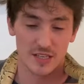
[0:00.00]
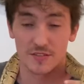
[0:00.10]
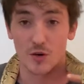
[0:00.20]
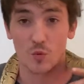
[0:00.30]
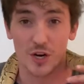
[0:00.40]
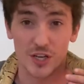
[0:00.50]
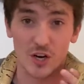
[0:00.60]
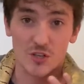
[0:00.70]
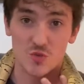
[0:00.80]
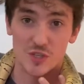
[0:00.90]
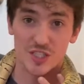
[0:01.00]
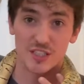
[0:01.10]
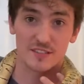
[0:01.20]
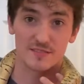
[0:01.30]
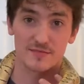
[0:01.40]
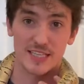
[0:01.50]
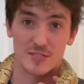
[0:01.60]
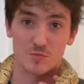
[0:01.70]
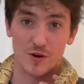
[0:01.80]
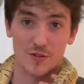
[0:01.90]
They're working on switching
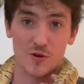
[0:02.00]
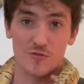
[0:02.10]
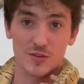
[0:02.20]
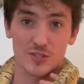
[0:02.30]
his brother over